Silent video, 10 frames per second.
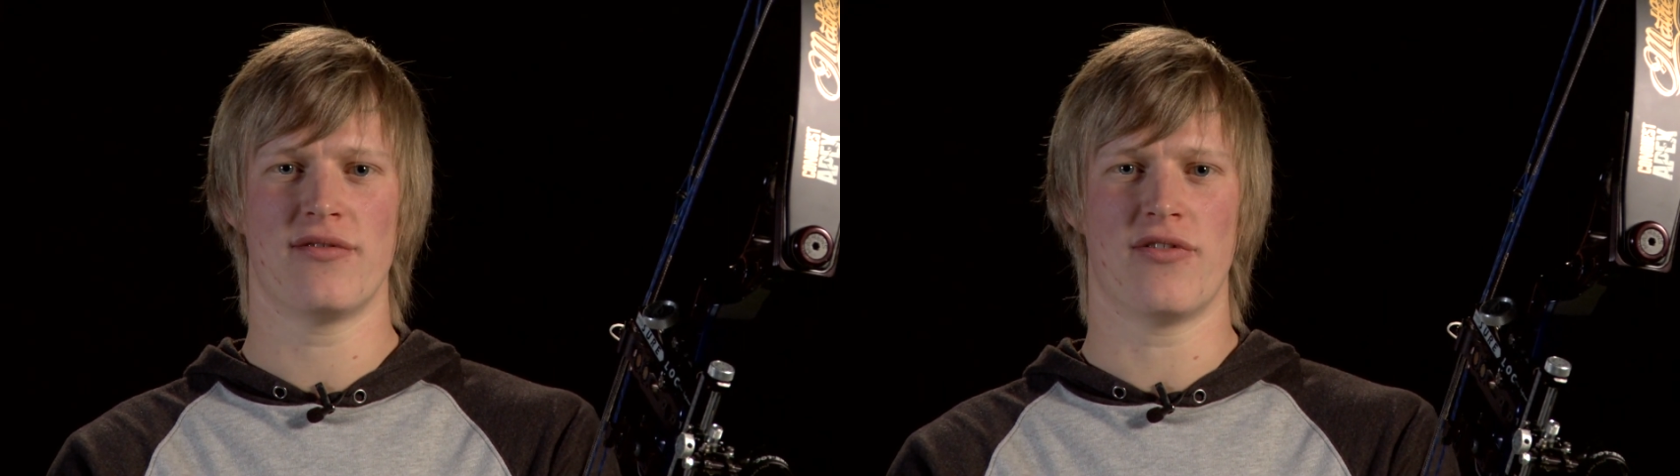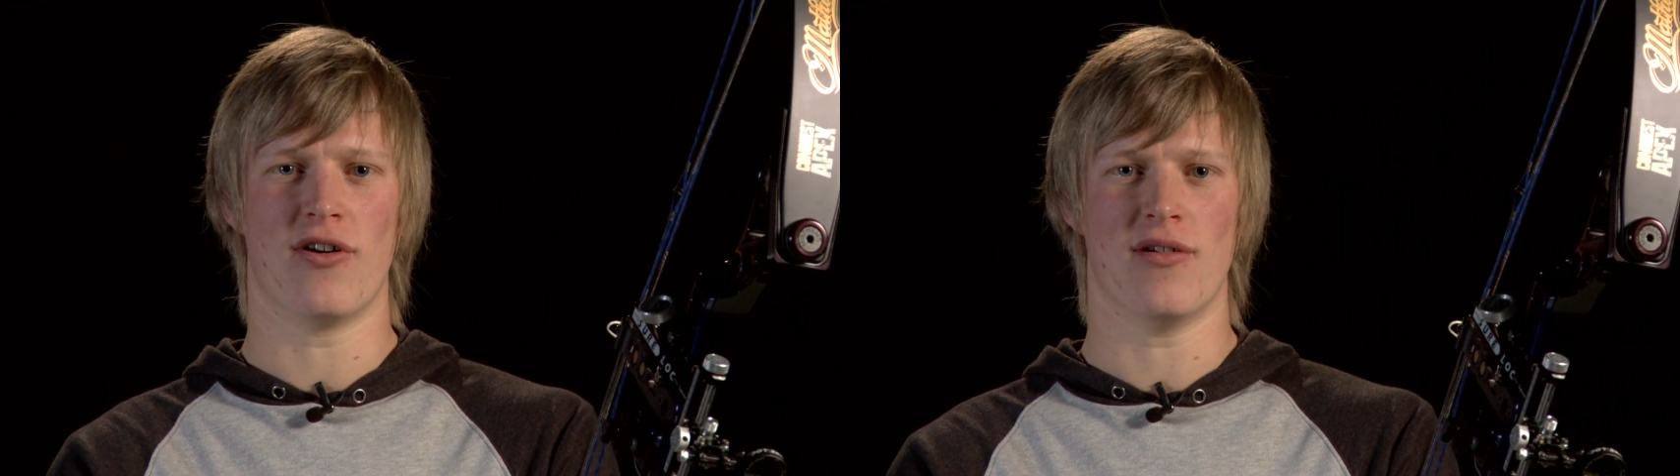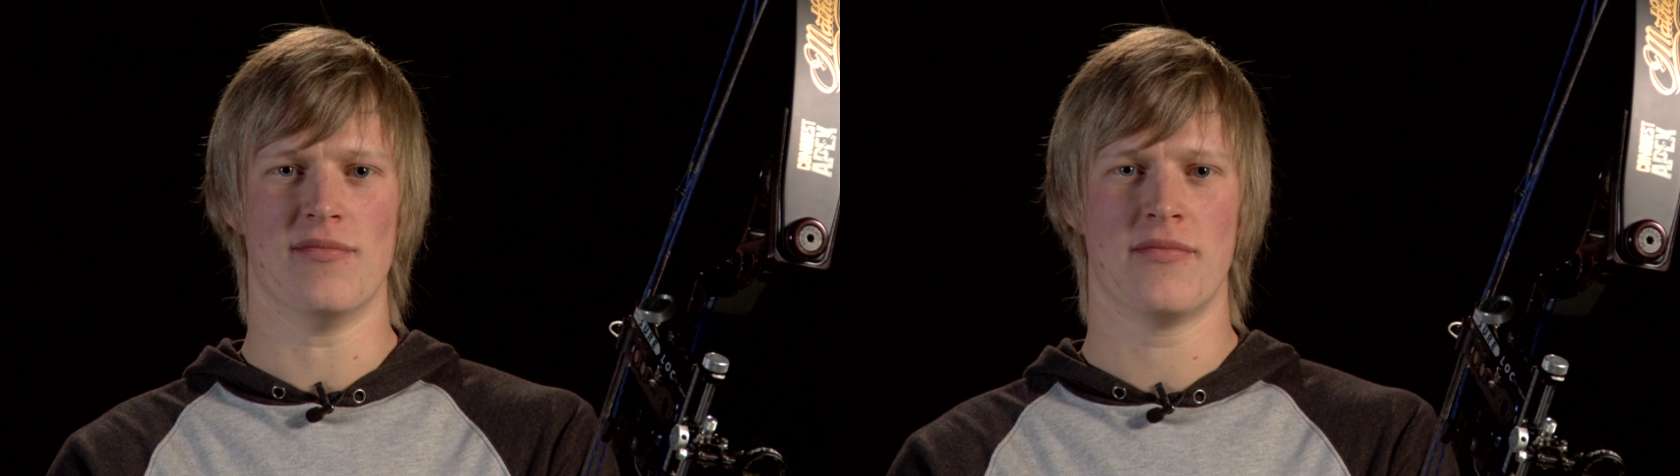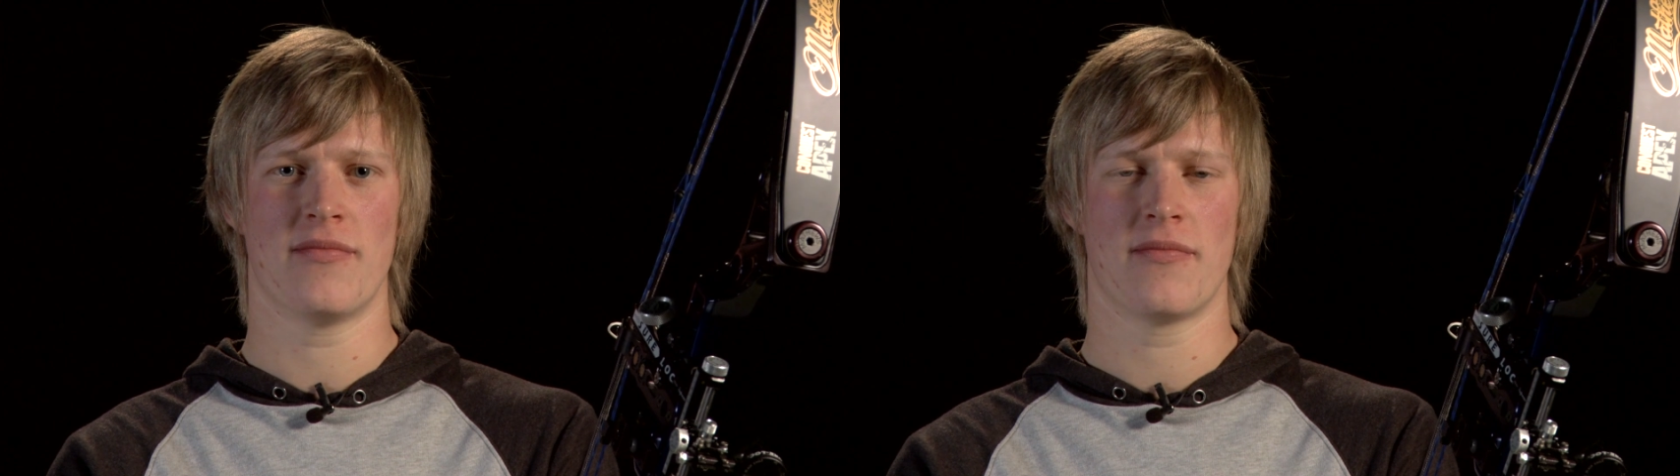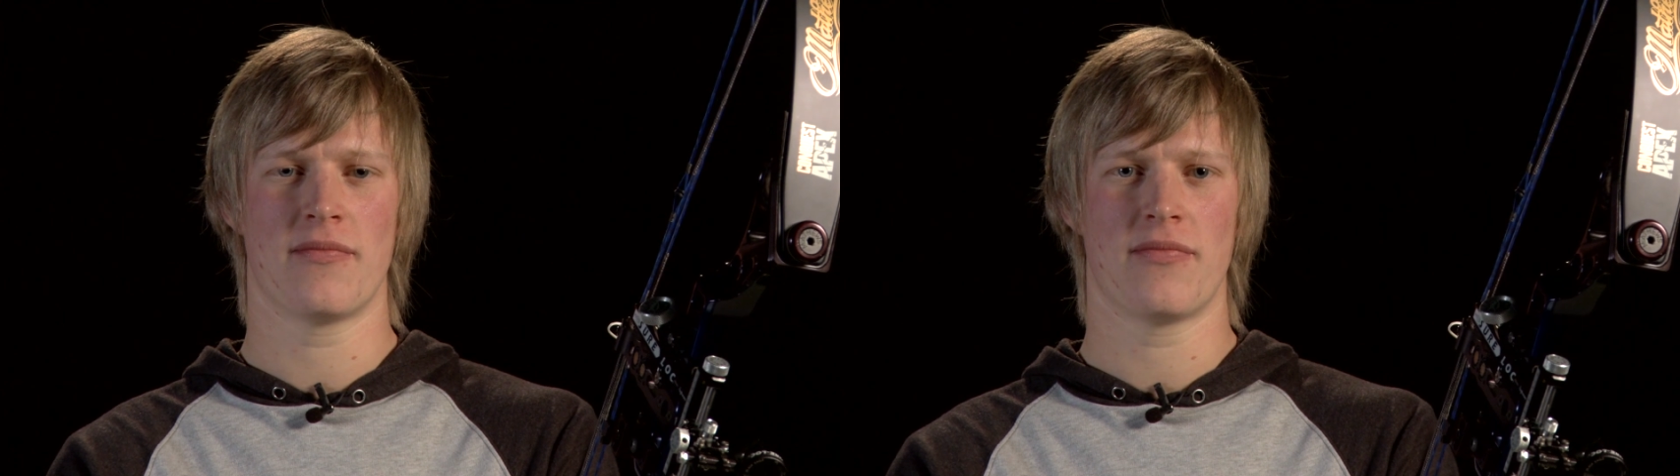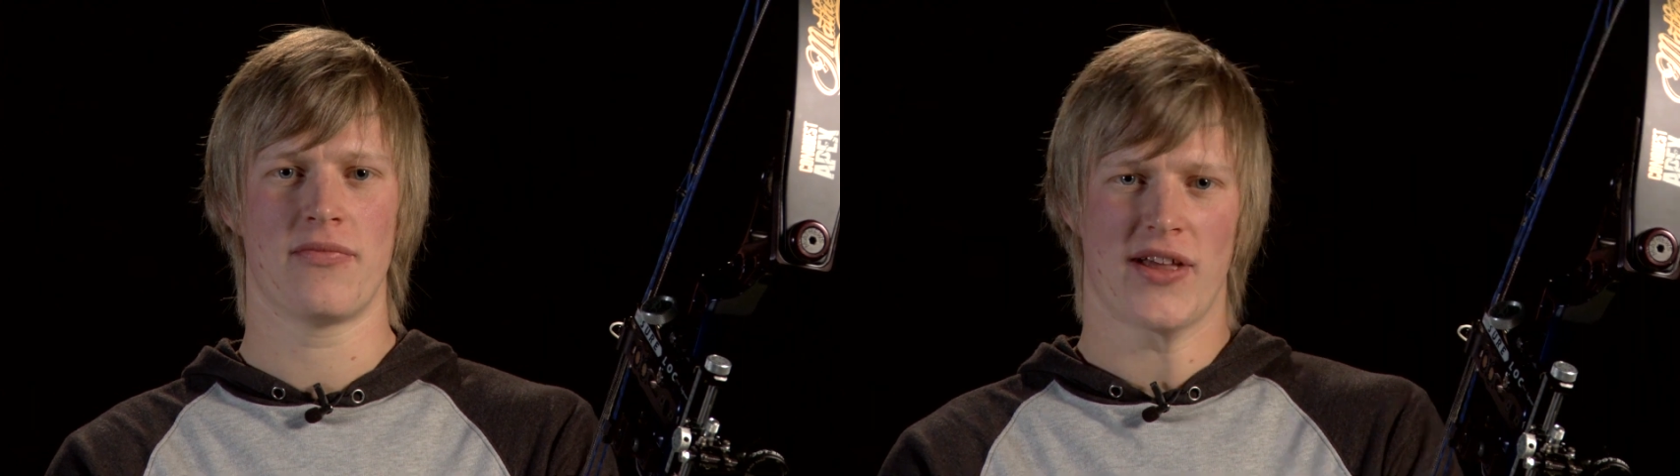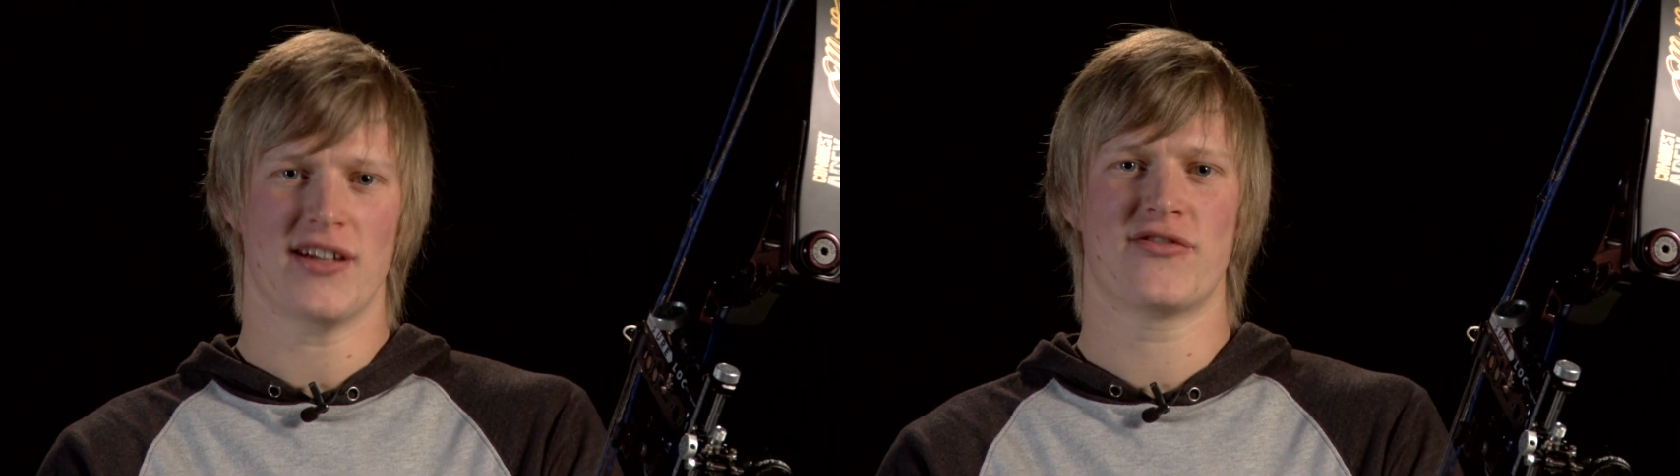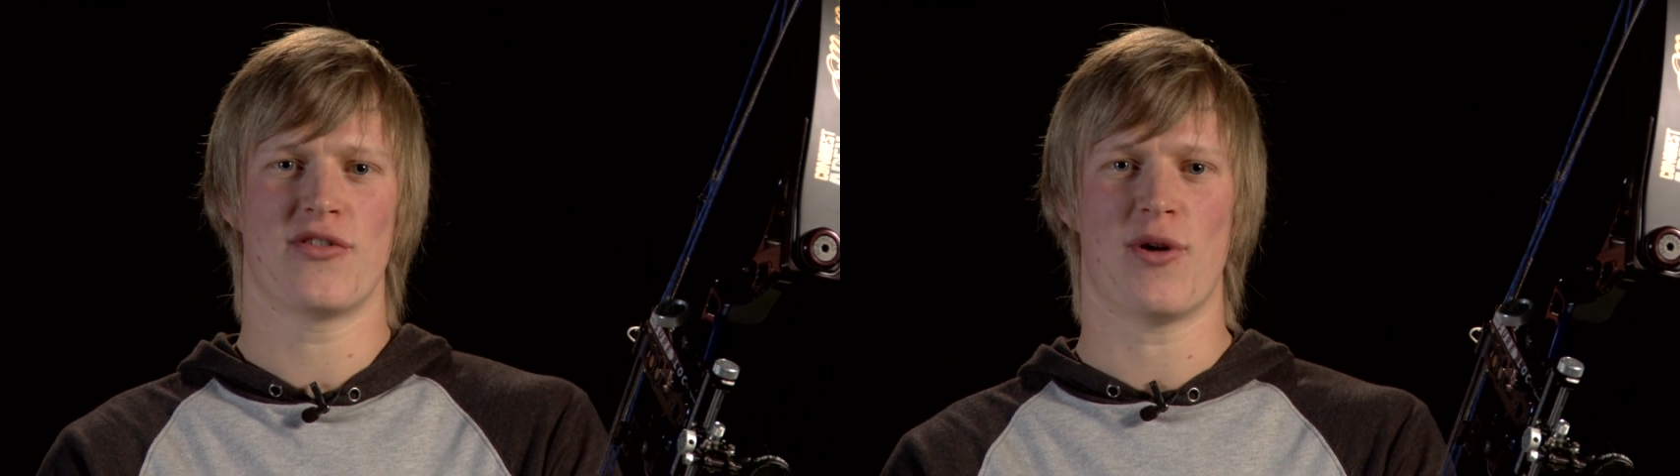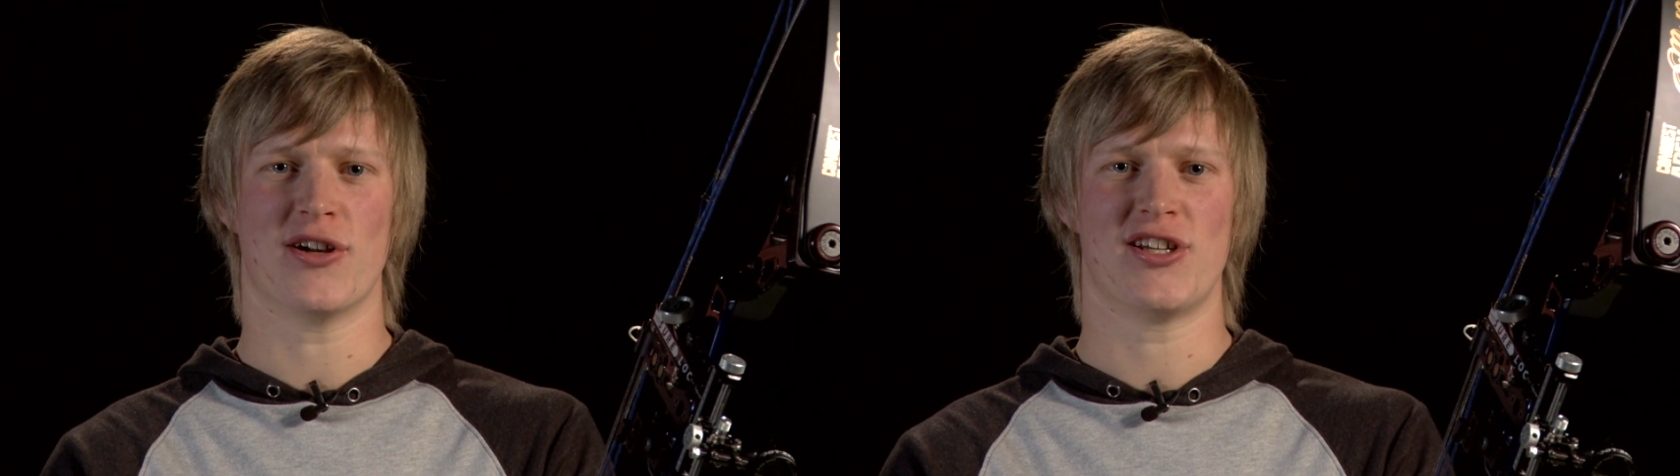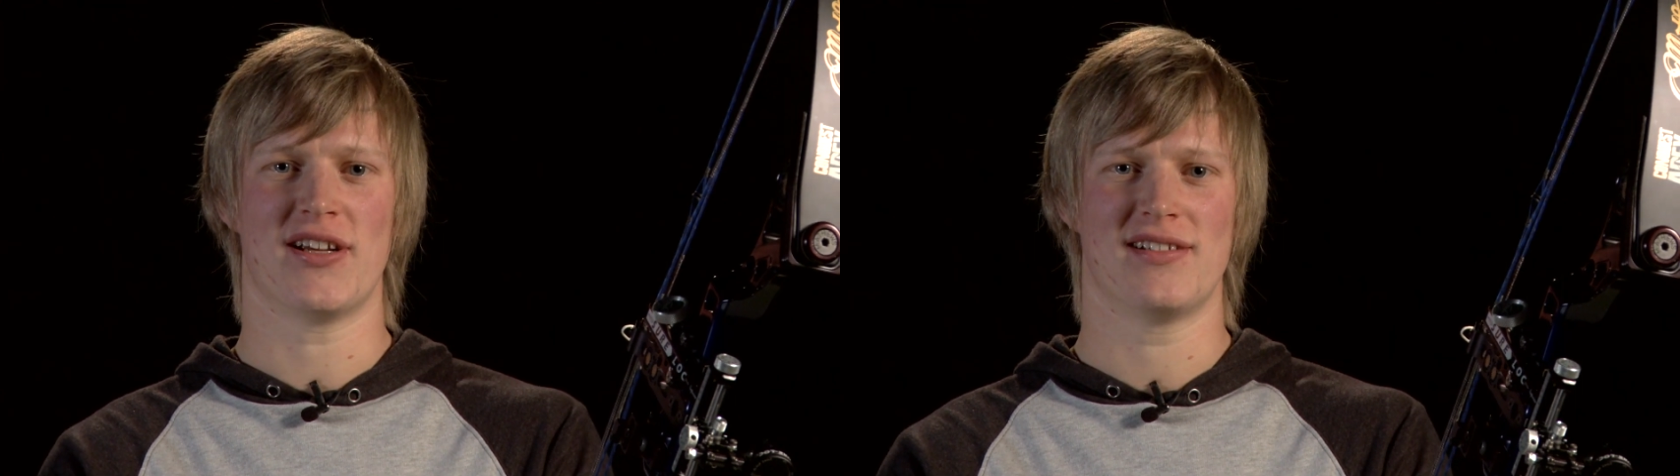form. Thanks for
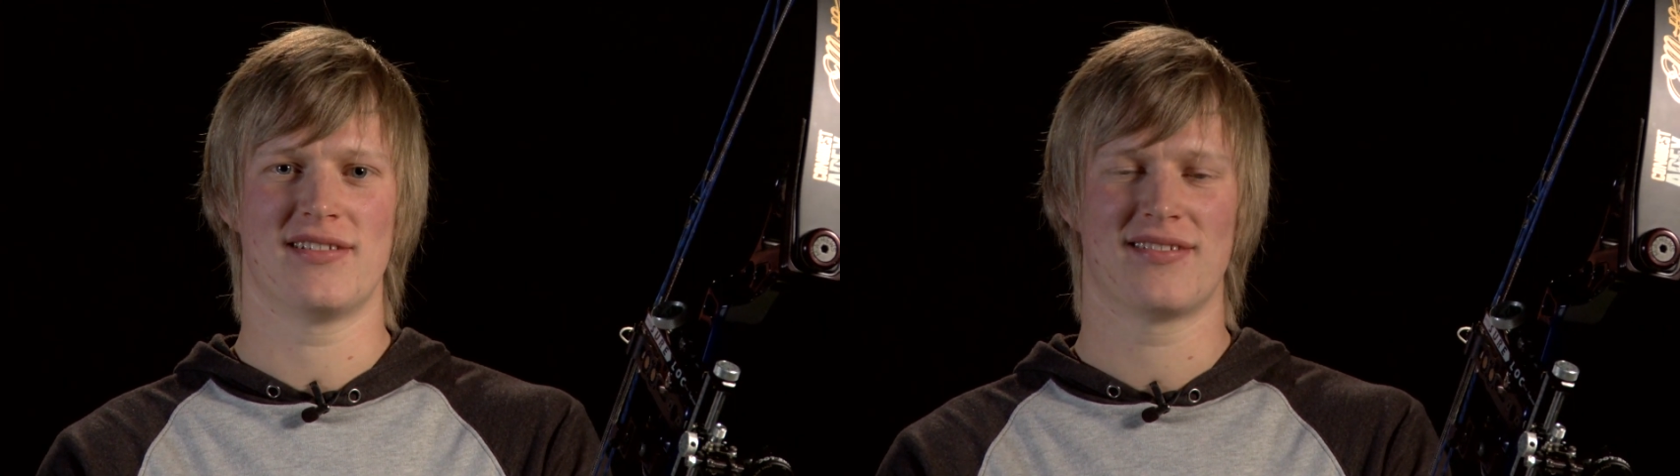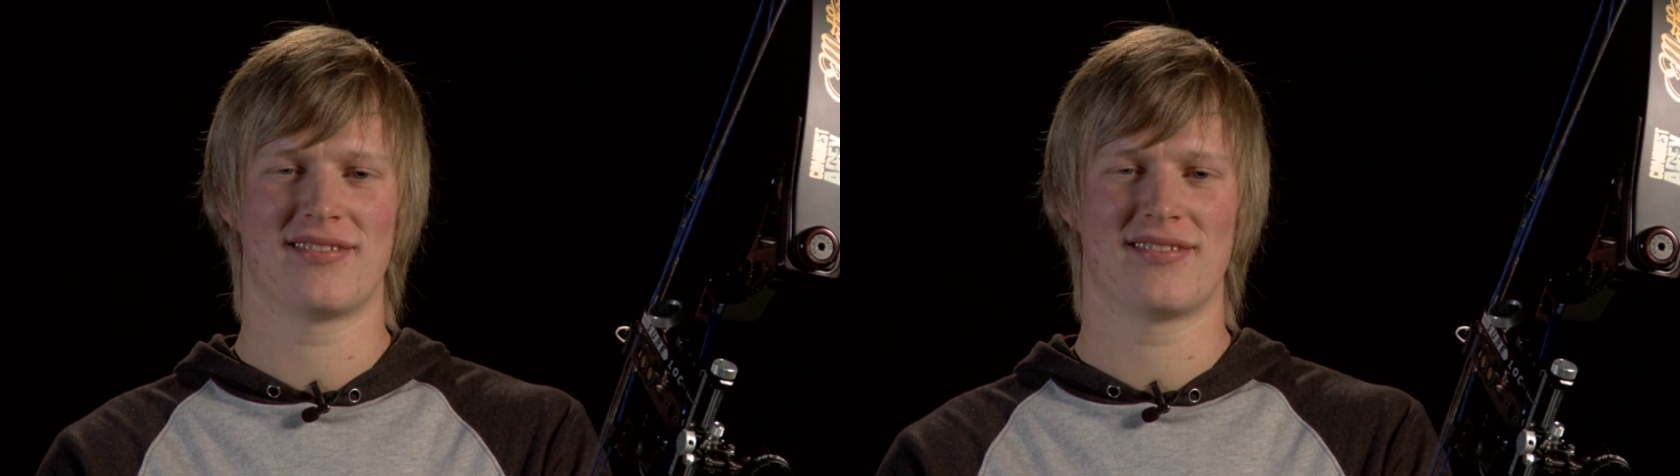watching.